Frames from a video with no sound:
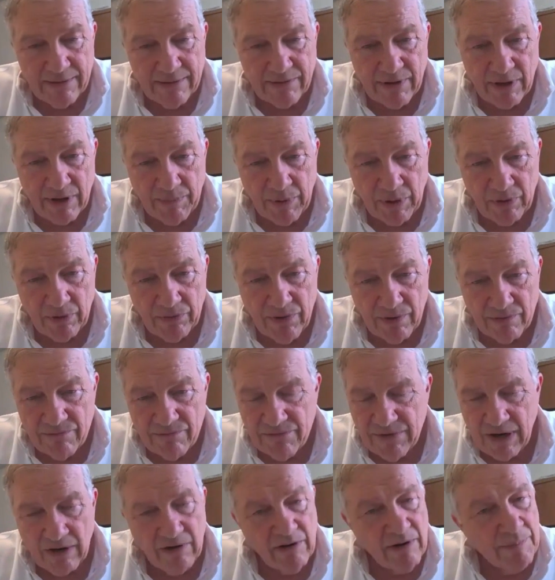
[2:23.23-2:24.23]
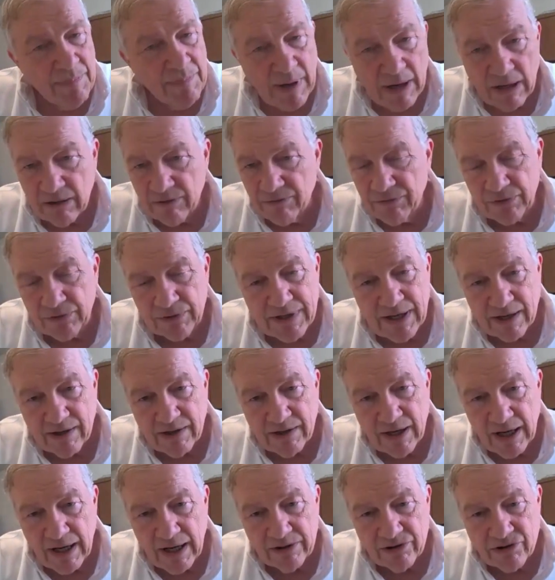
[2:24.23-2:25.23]
They both are very powerful
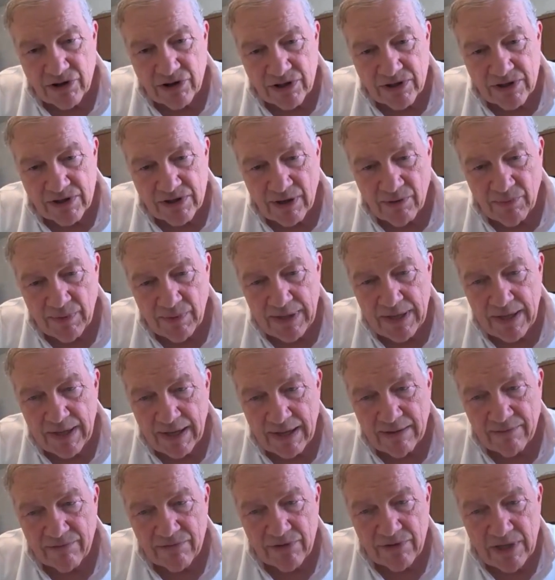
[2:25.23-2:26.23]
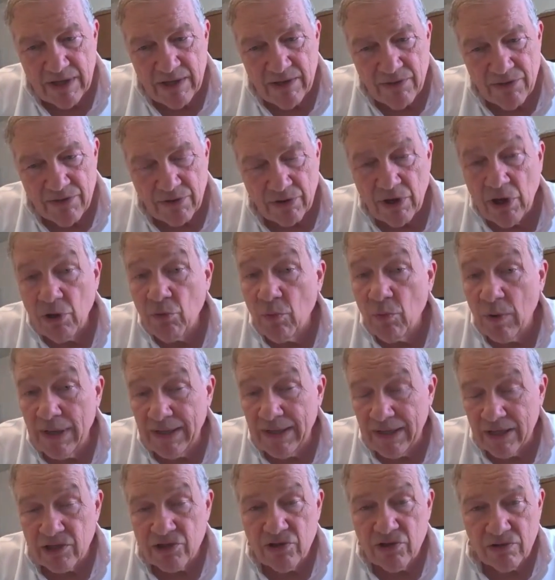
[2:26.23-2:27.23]
technologies that we have
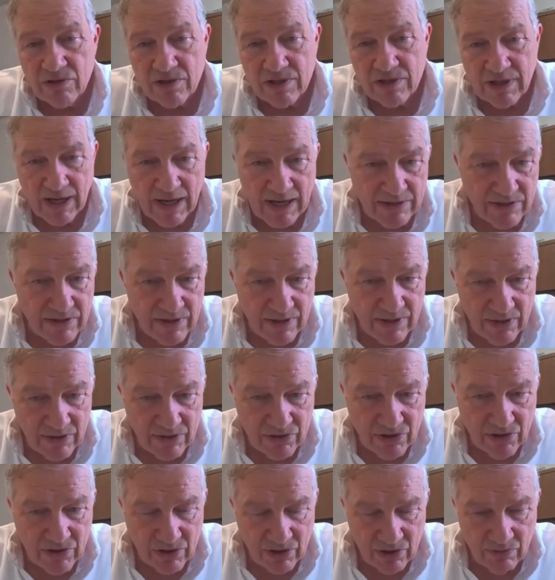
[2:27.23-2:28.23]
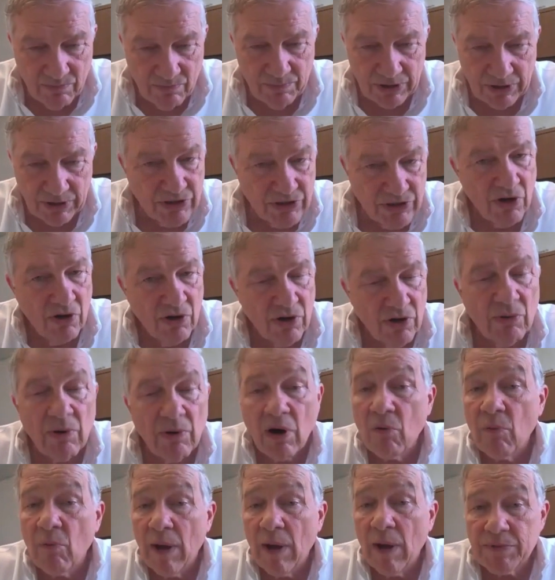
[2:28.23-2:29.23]
31 issued slides in those 2. Please go to
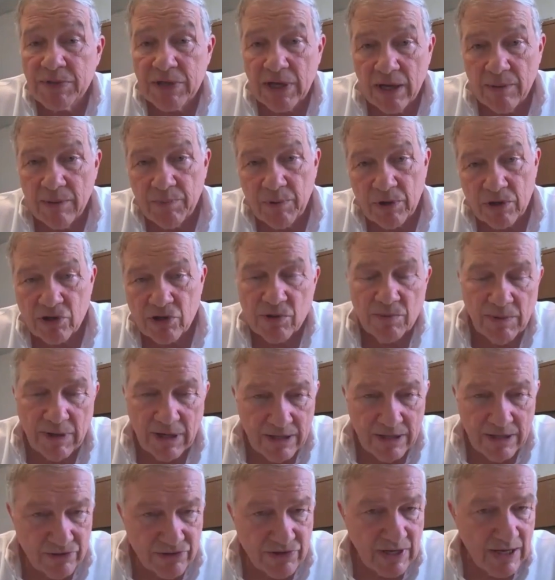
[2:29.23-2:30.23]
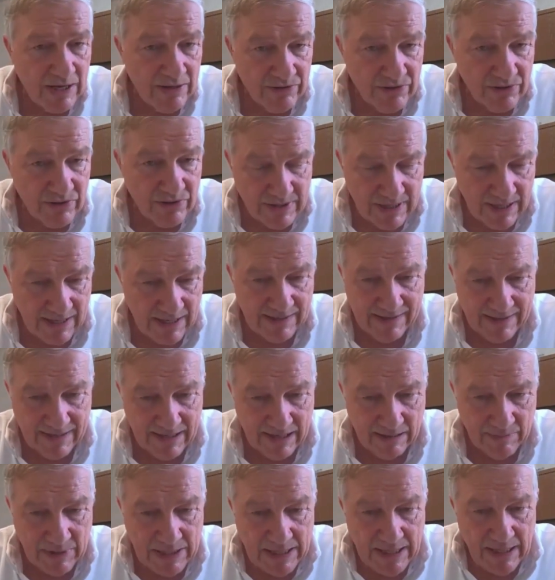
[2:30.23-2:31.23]
our website,
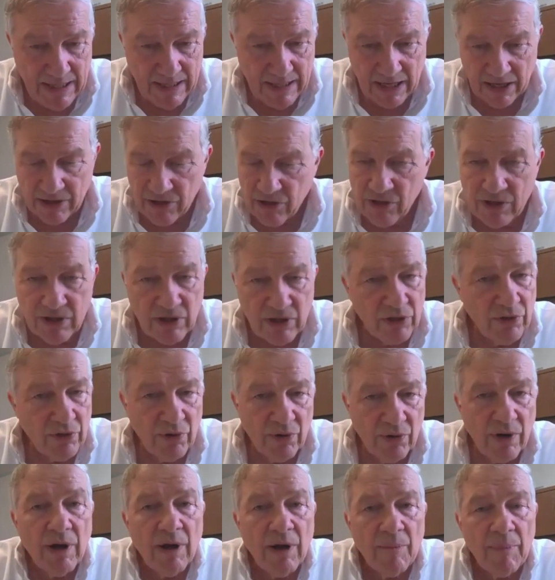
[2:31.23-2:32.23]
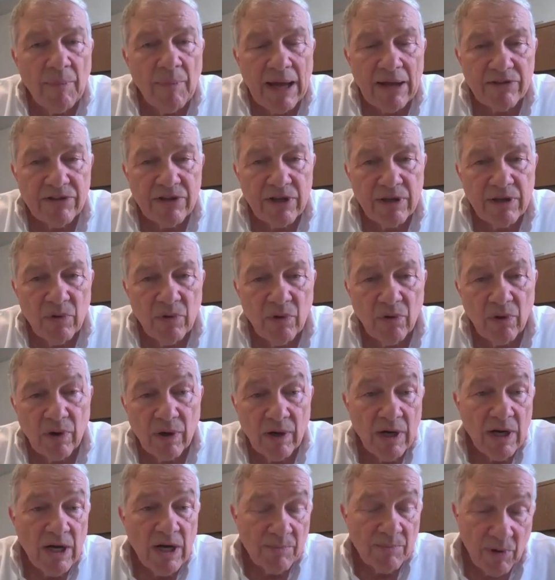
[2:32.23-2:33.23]
pressurebiosciences.com, and you can learn about them,
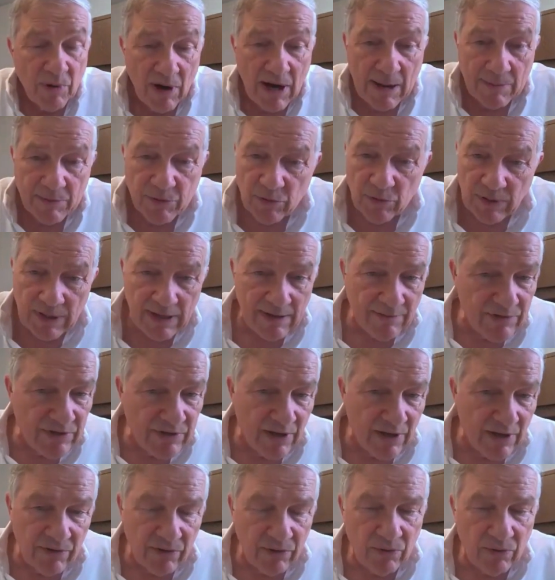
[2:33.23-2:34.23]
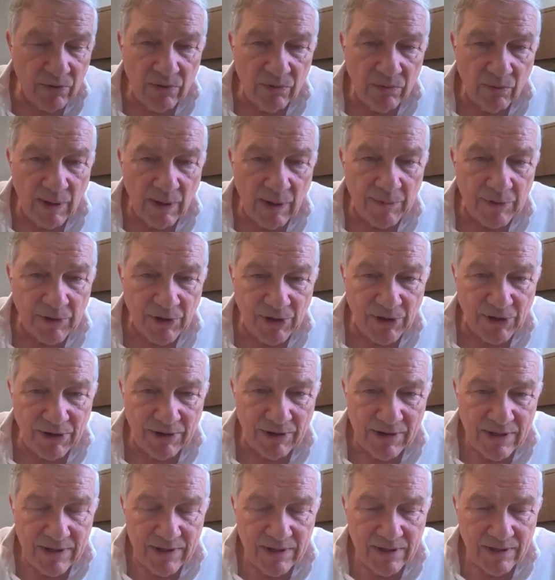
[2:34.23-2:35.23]
or perhaps we'll have another
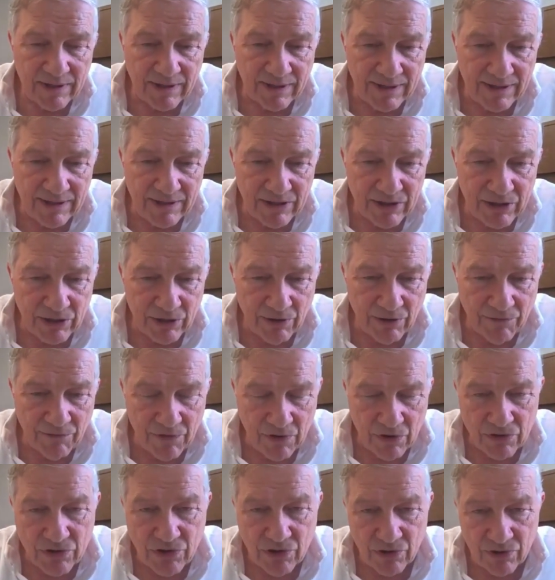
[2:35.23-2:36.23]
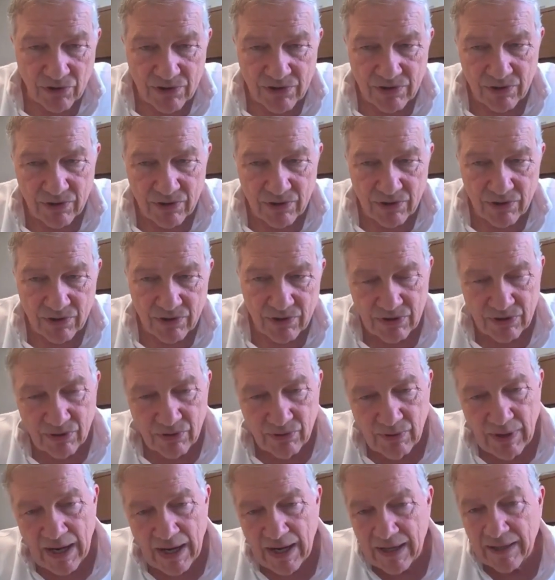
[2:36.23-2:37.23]
webinar in the near future
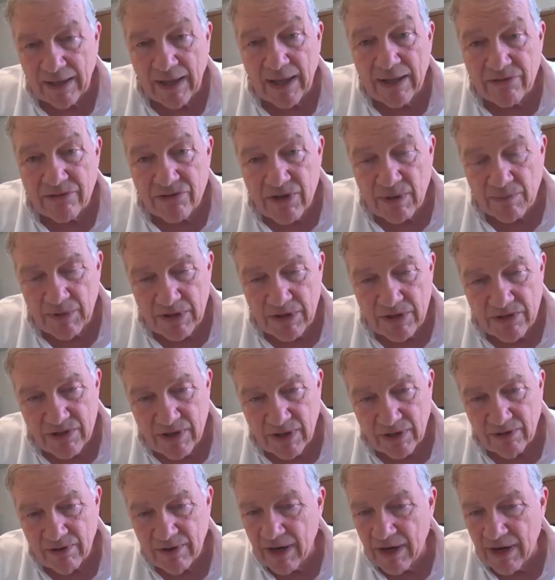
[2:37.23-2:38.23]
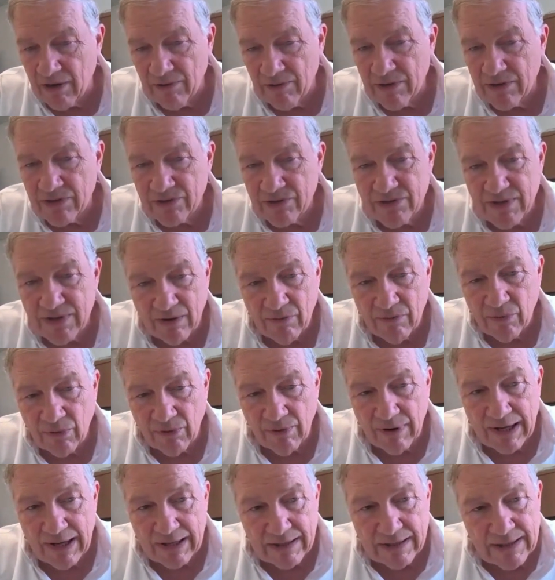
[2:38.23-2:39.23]
to highlight some of these other areas that
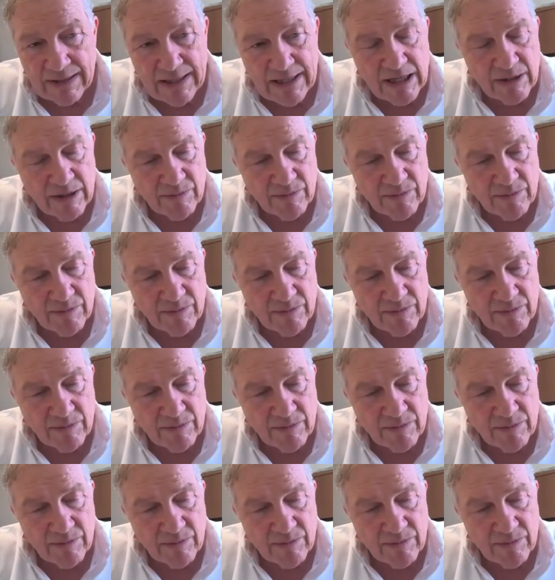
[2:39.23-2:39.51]
we're in.